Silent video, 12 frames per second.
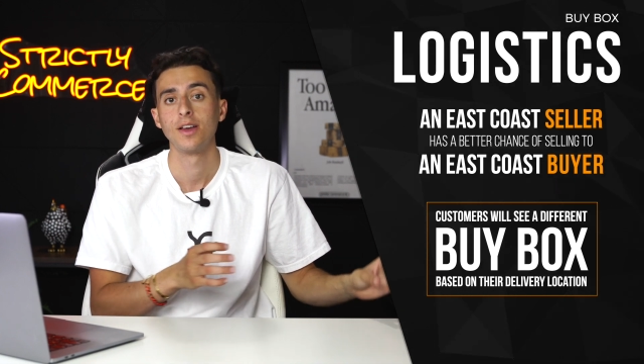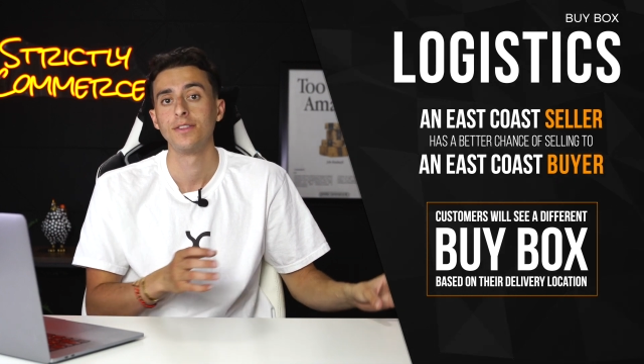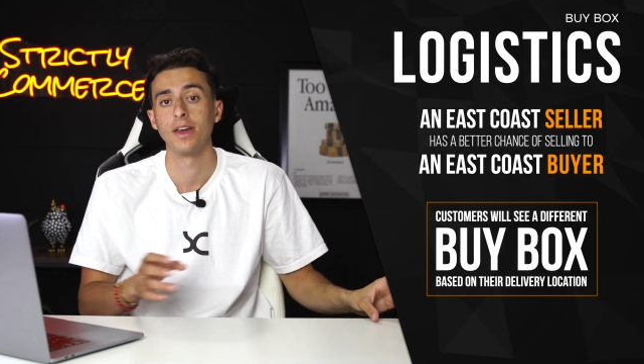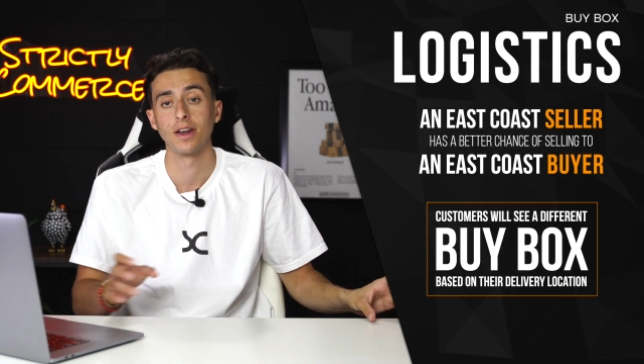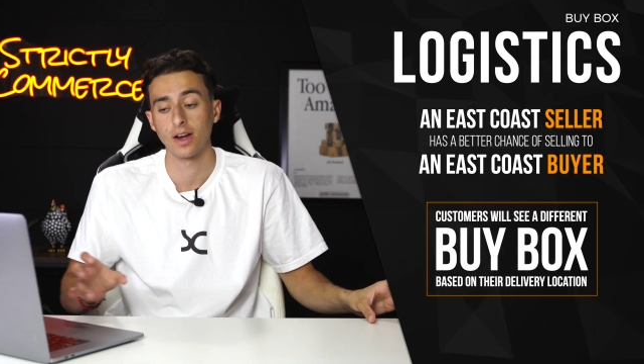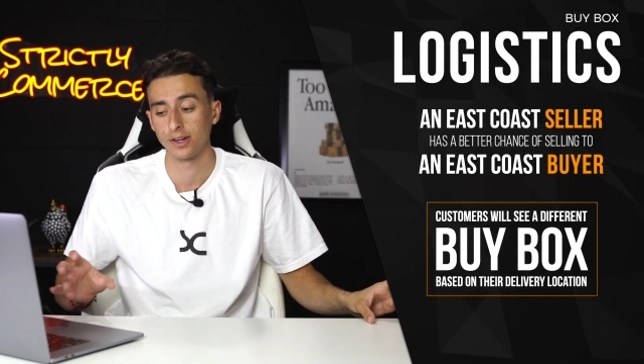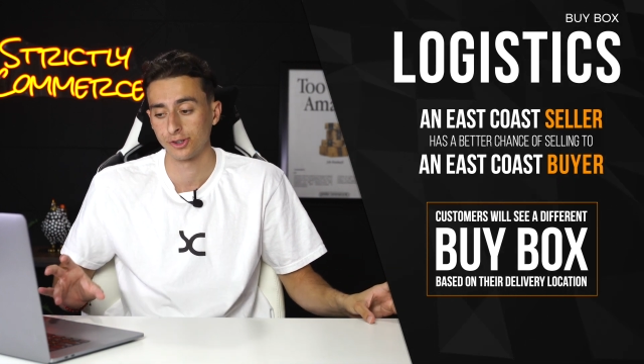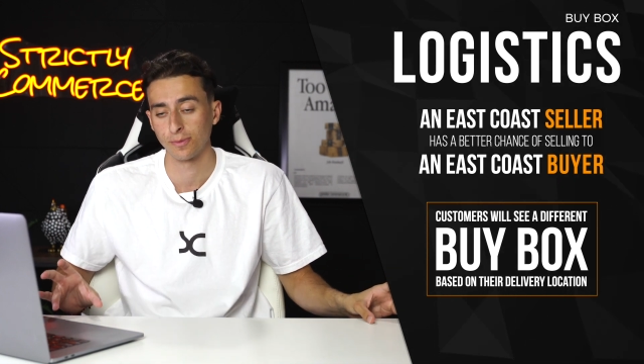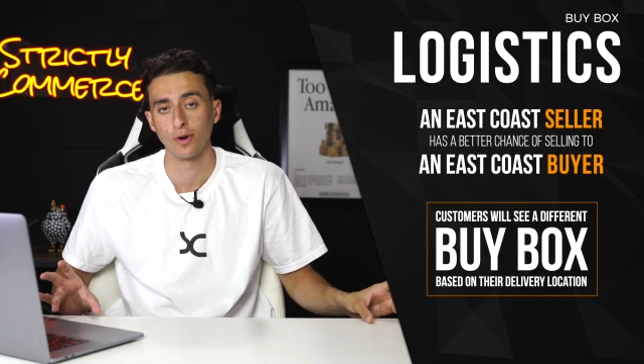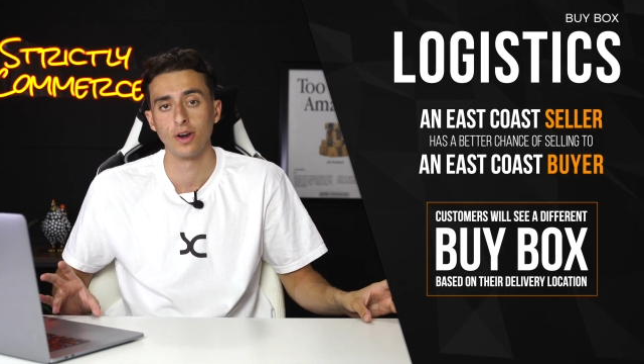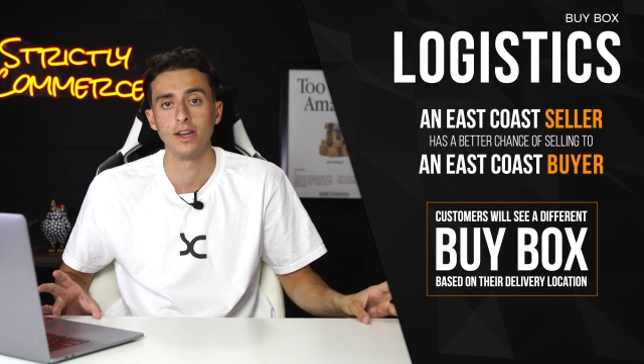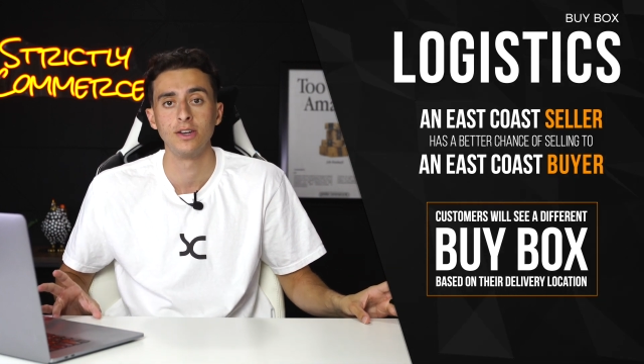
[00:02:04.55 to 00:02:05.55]
than a
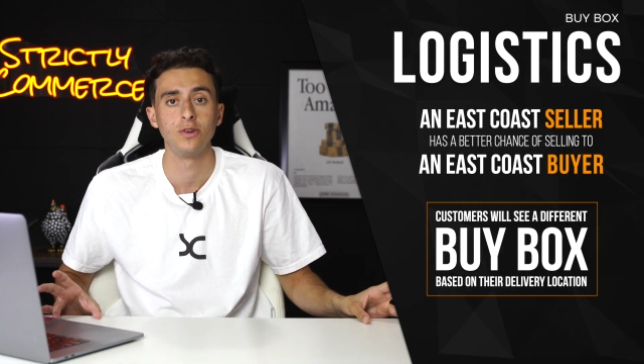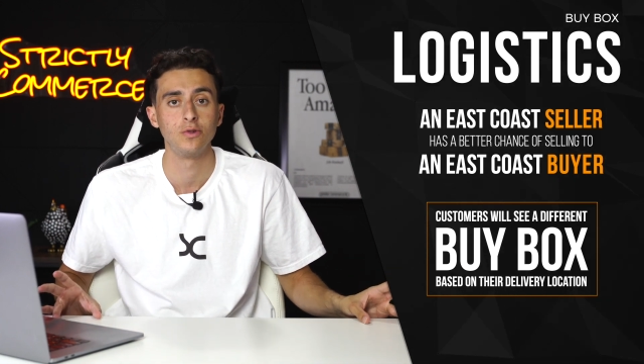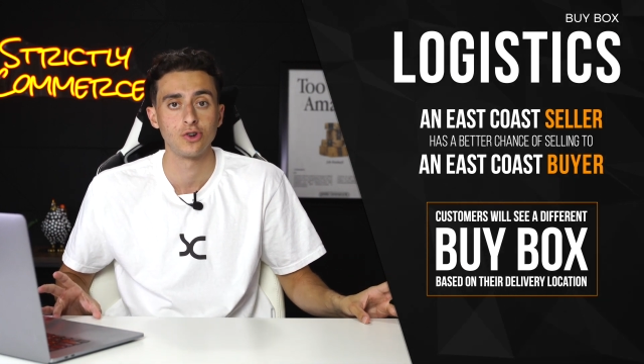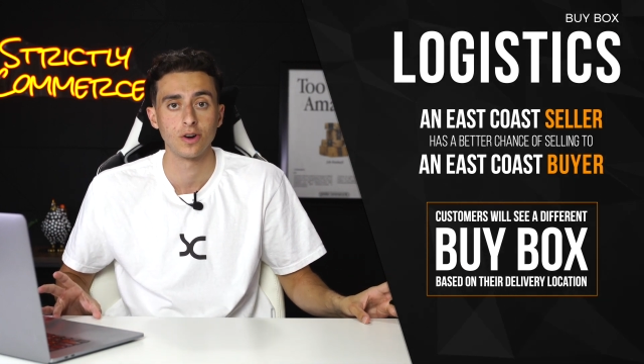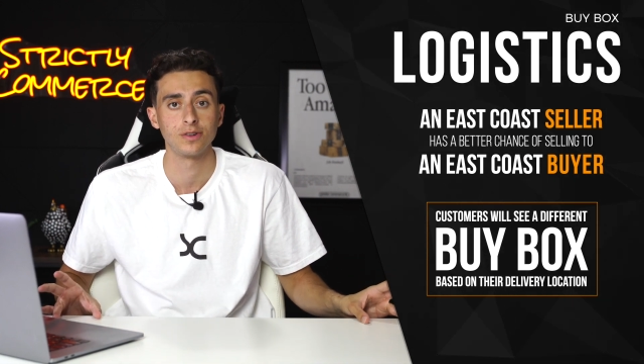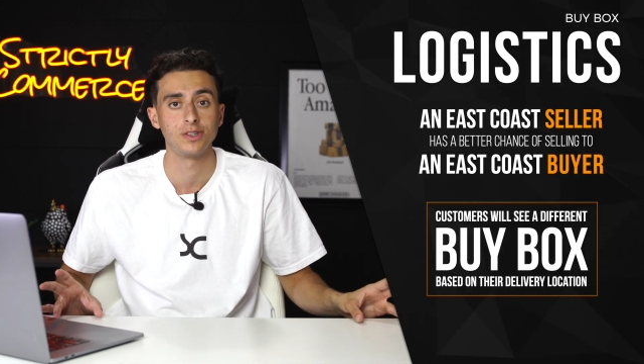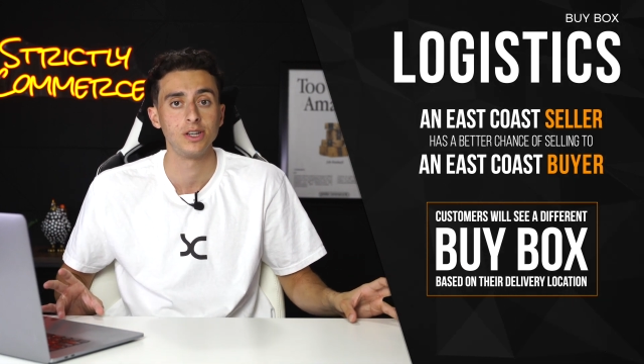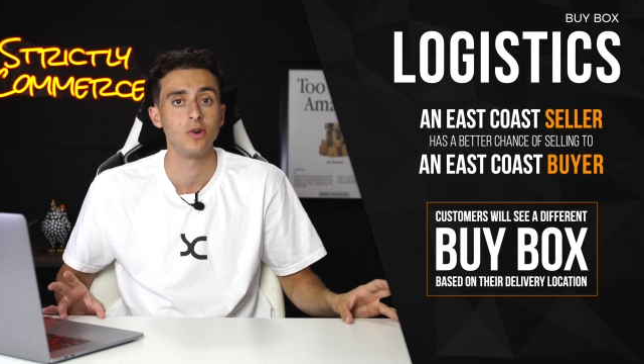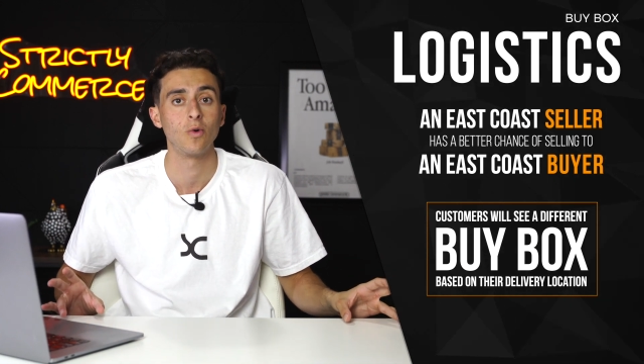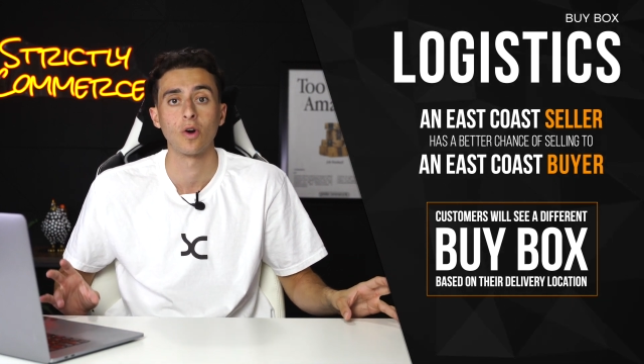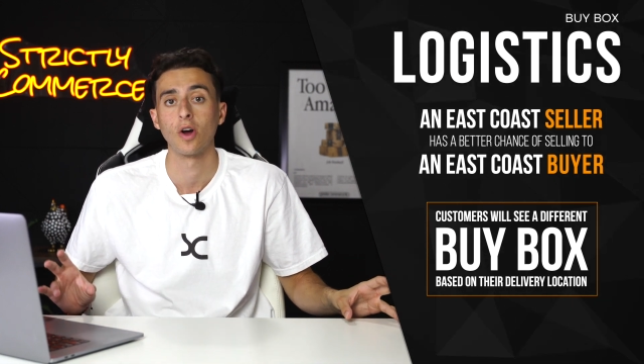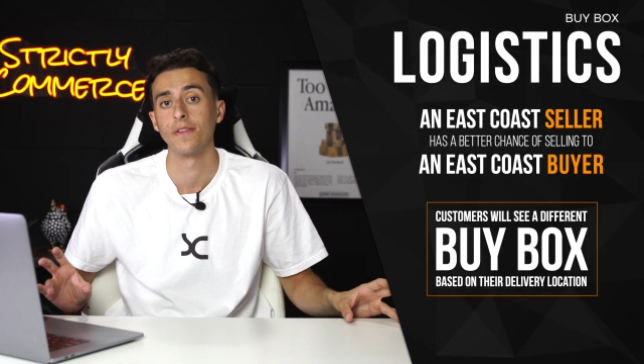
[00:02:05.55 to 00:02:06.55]
customer in New Jersey
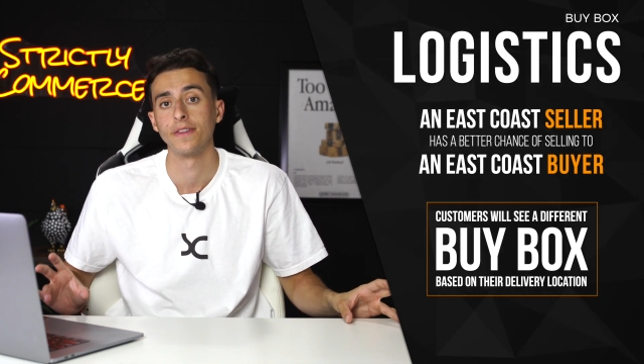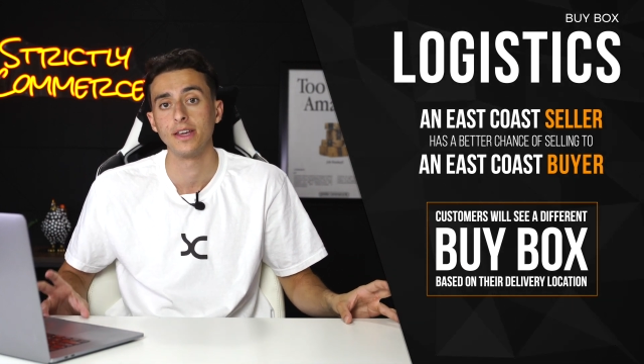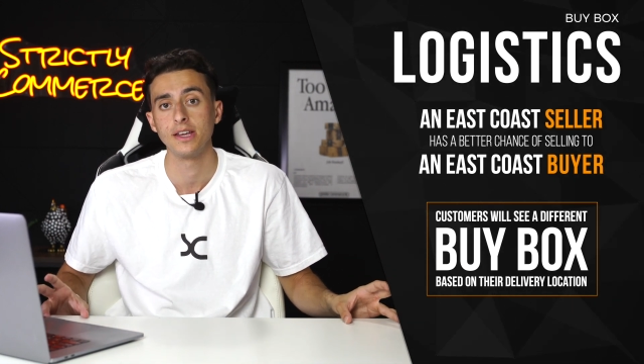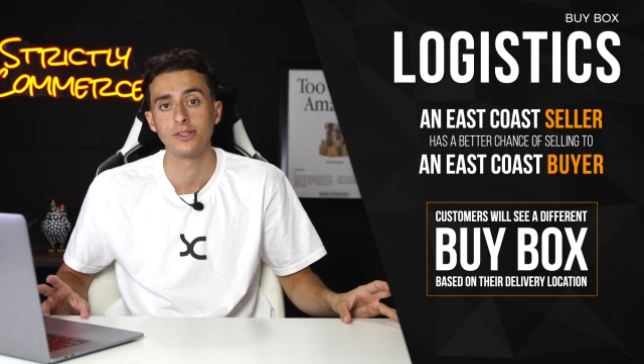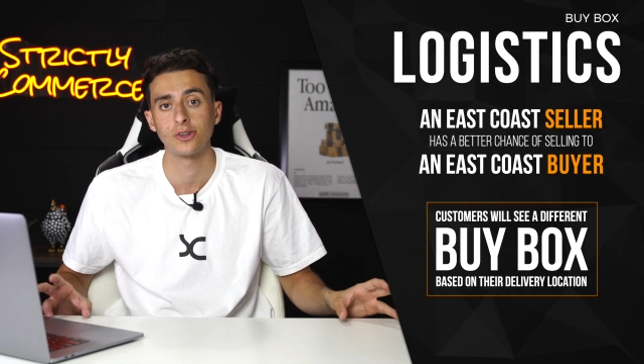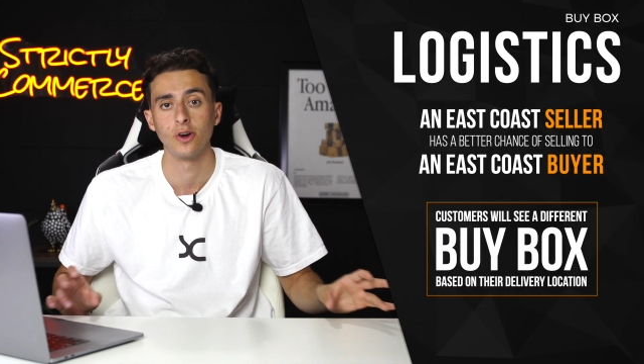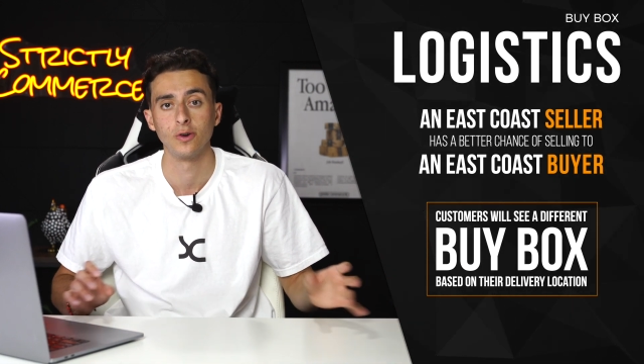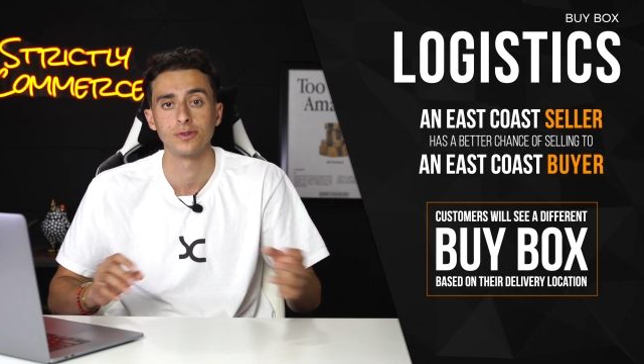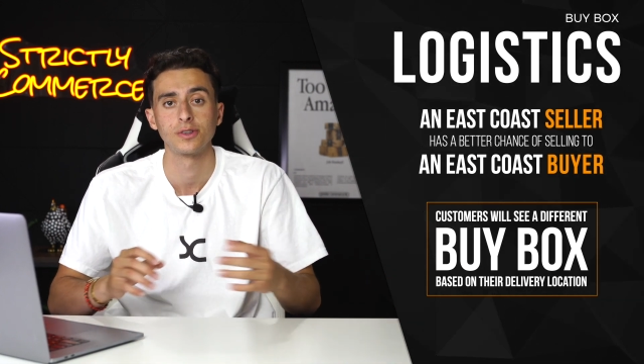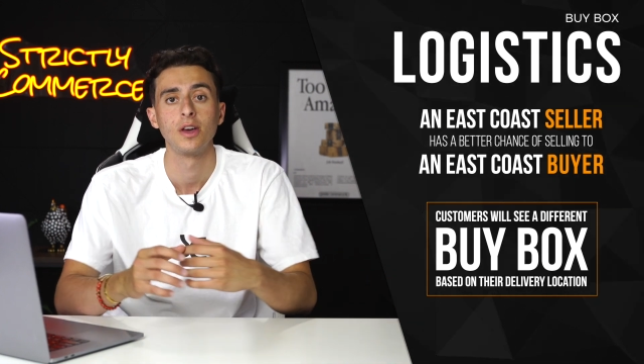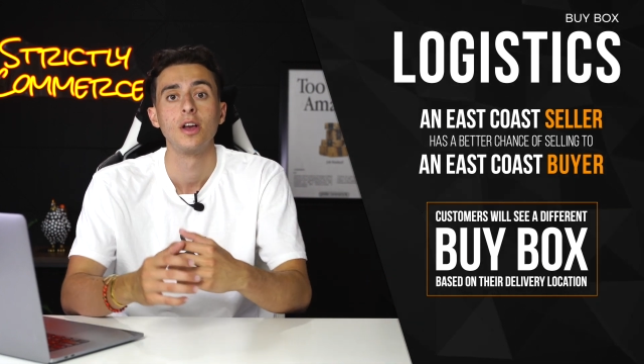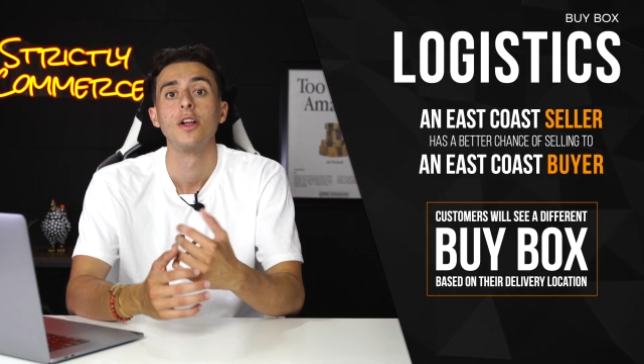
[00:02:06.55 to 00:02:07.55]
or on the East Coast.